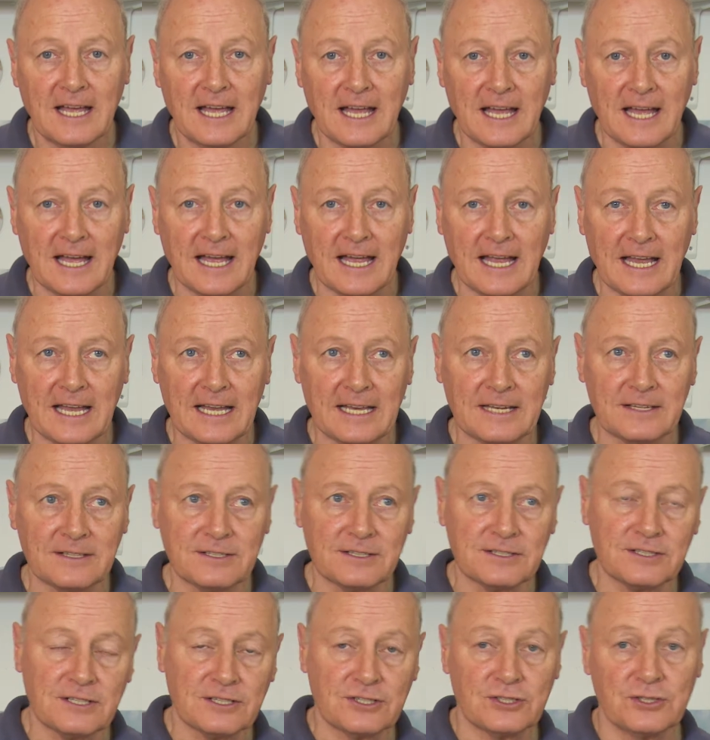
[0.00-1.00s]

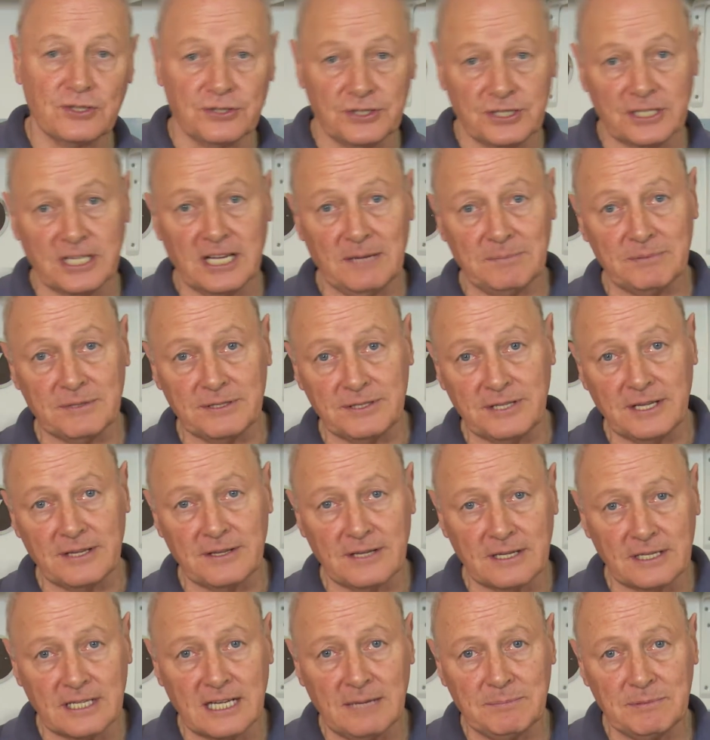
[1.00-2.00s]
and shot a couple
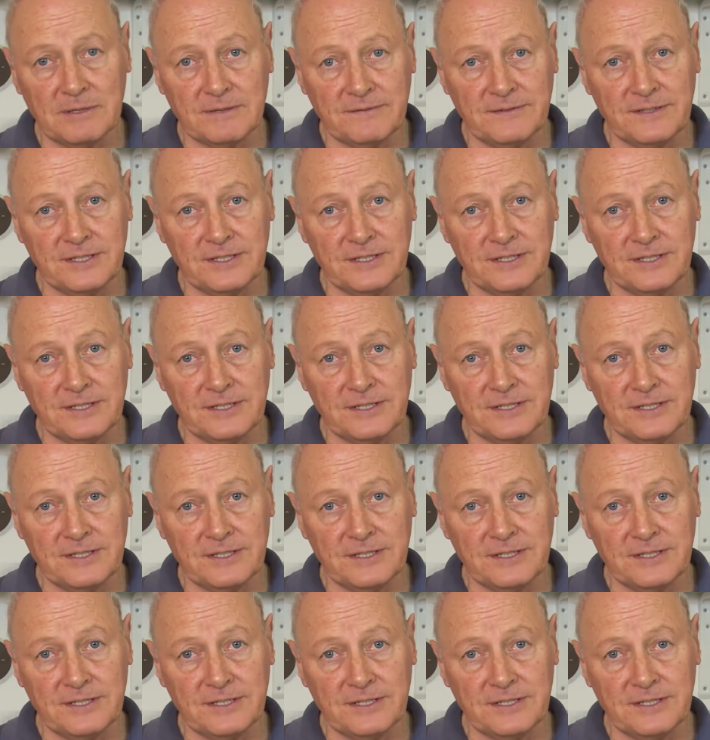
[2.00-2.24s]
of